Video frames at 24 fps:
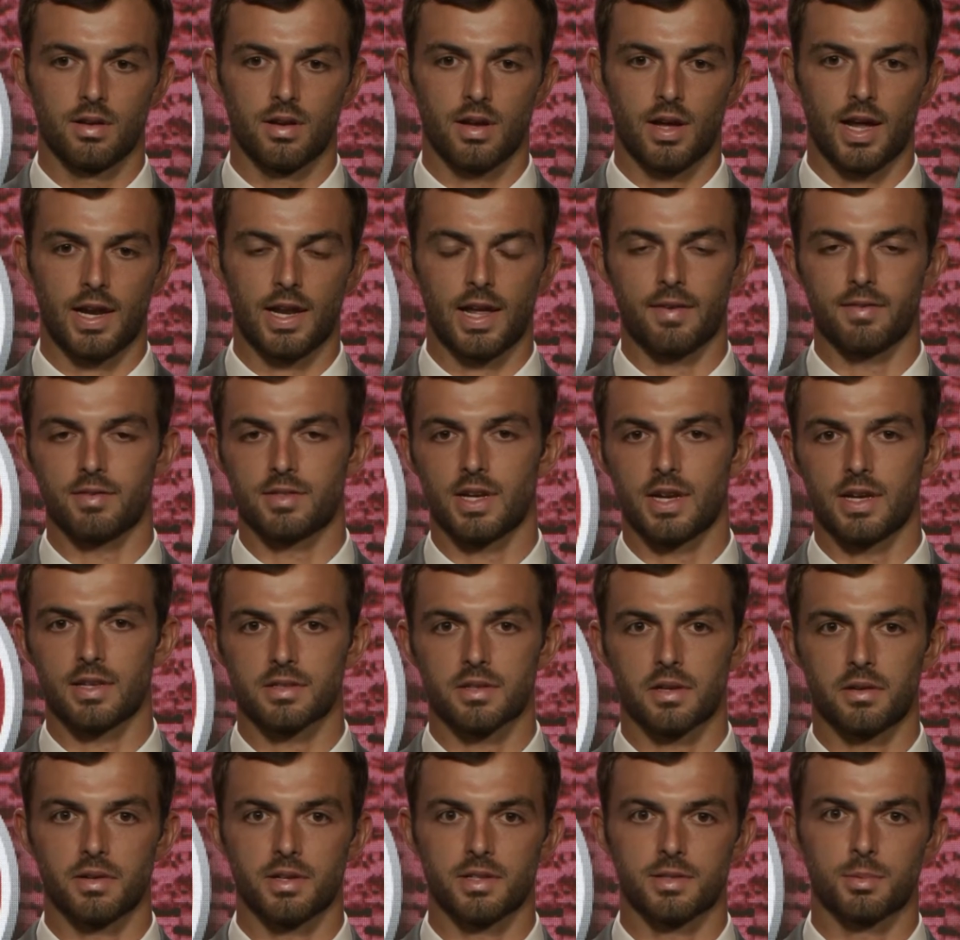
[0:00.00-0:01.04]
I didn't have a chance to
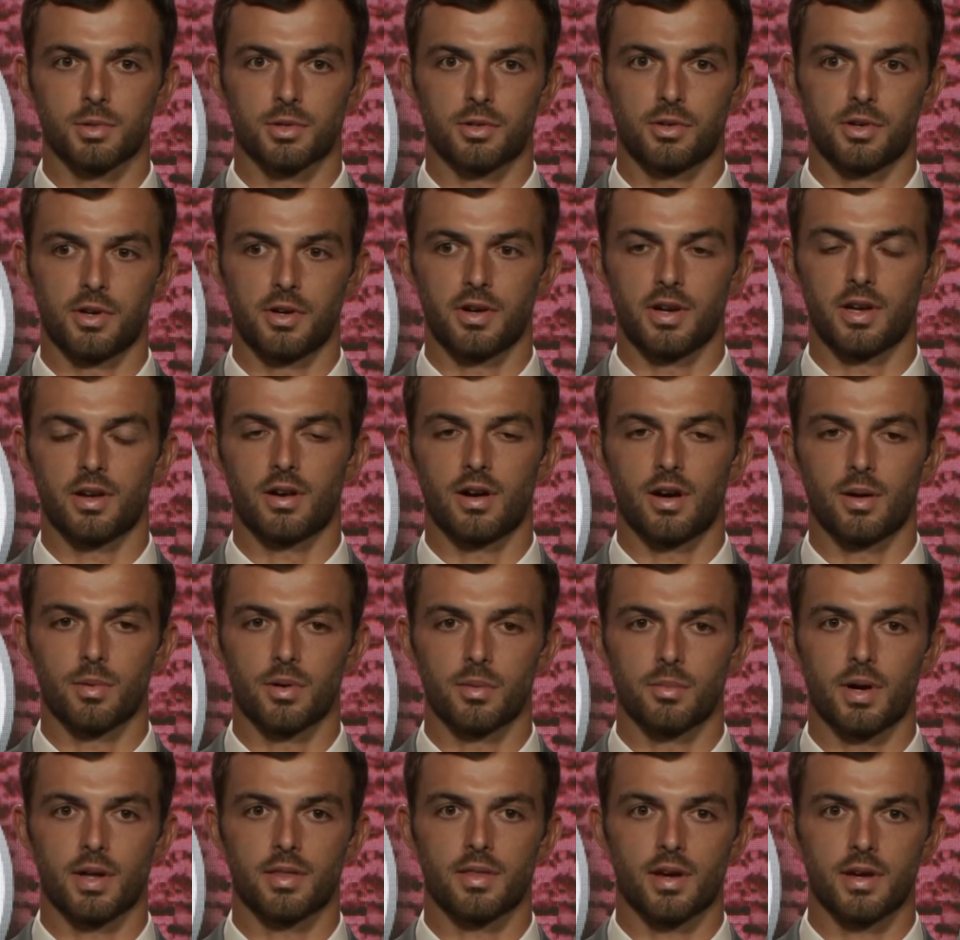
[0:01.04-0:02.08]
go against McCreary at
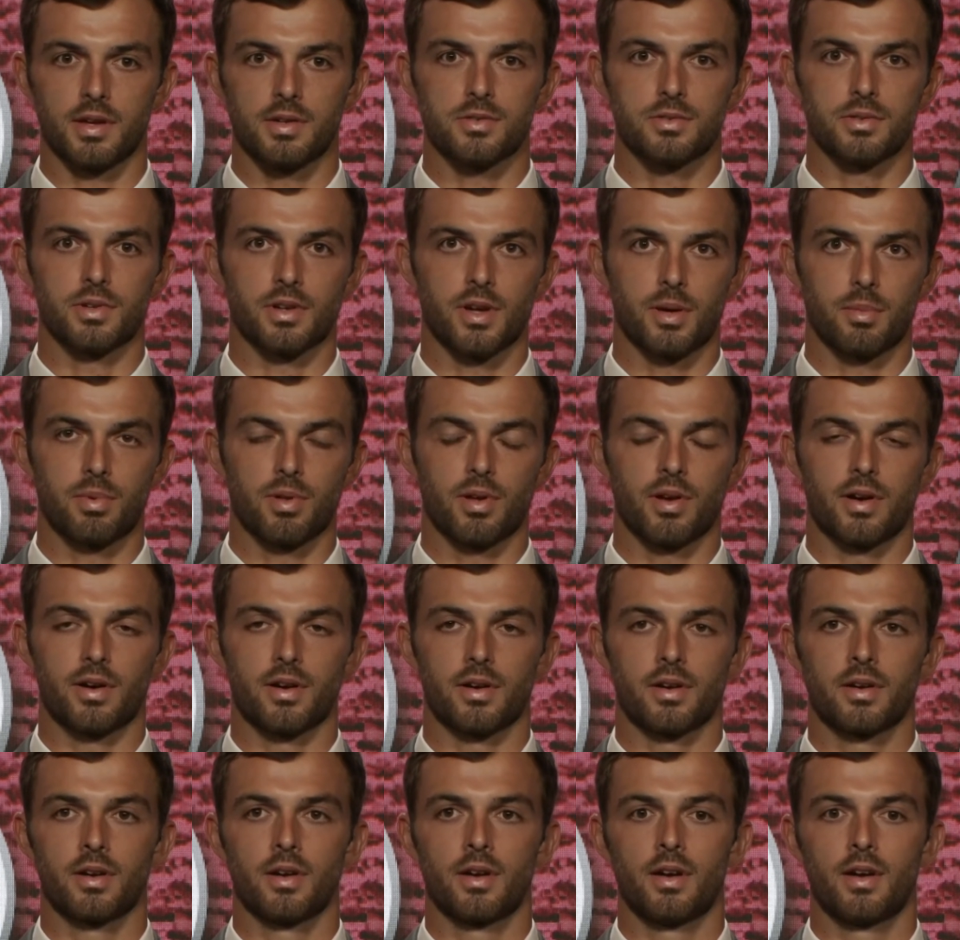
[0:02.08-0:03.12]
Auburn, but I thought he was a really good
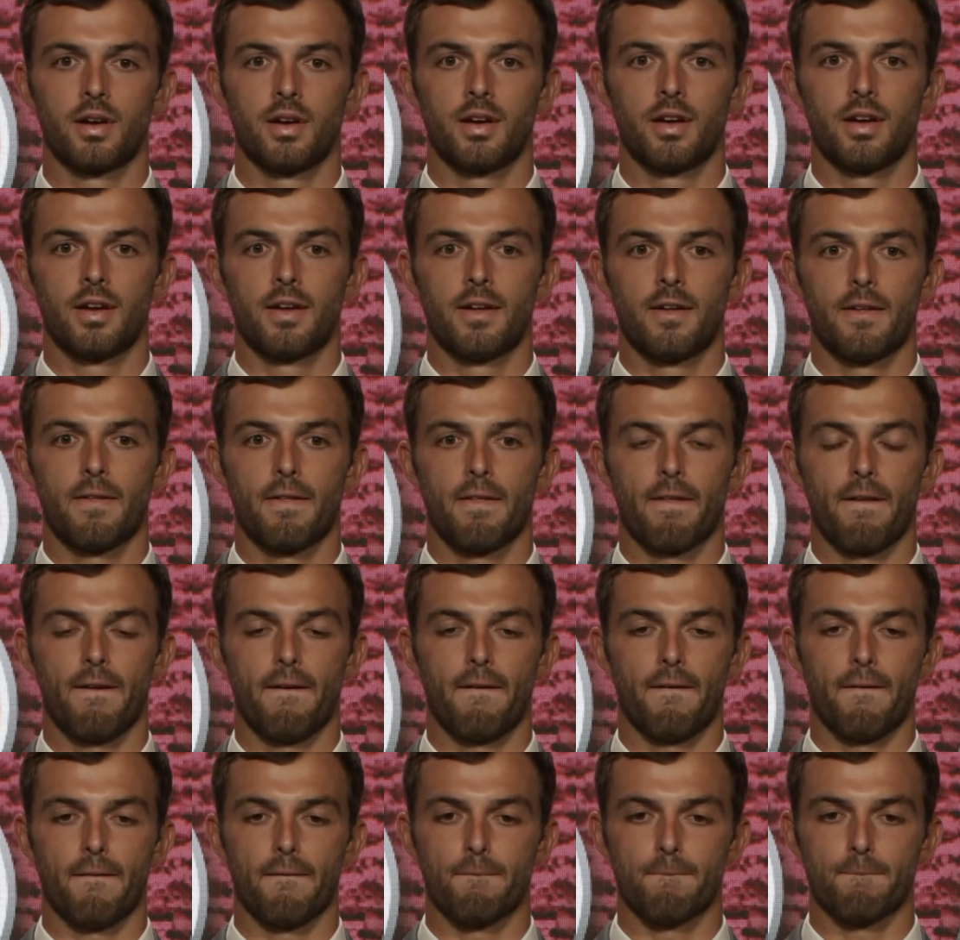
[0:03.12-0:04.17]
player.
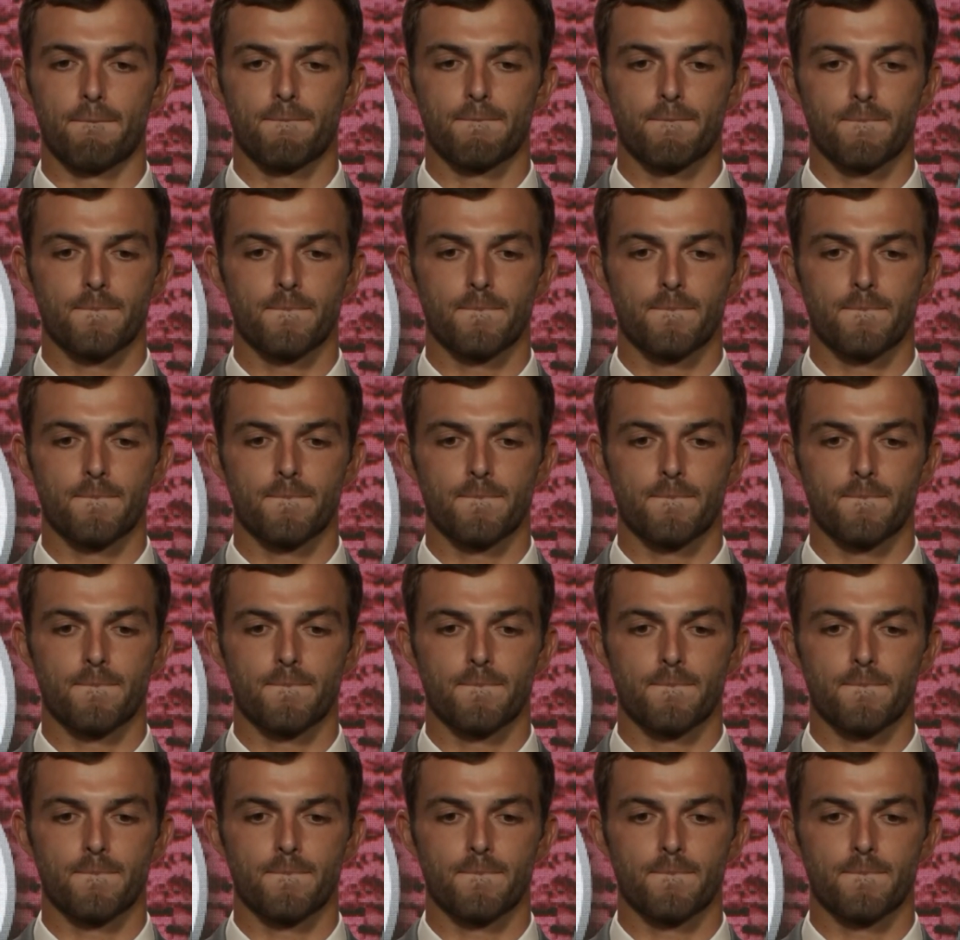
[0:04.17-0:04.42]
Um,